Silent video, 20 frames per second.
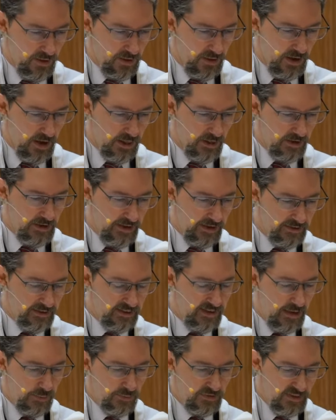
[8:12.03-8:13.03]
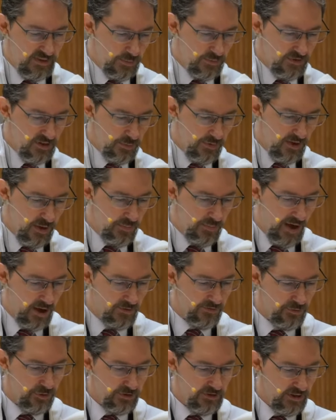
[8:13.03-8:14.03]
The holidays theme seems to be
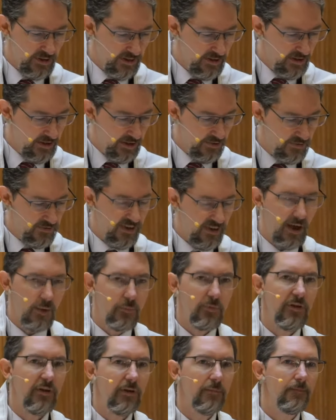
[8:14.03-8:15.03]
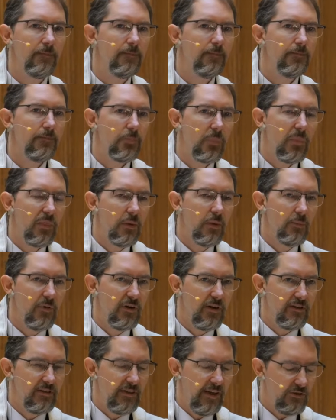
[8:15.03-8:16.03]
about fertility and family,
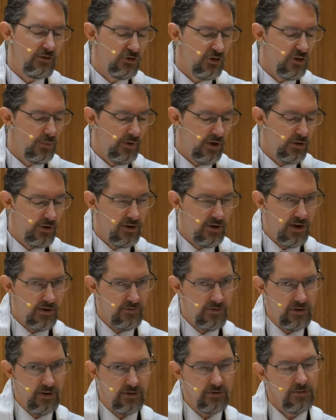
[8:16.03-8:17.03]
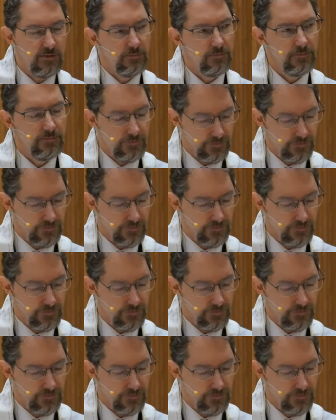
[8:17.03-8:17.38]
but it's actually about covenant.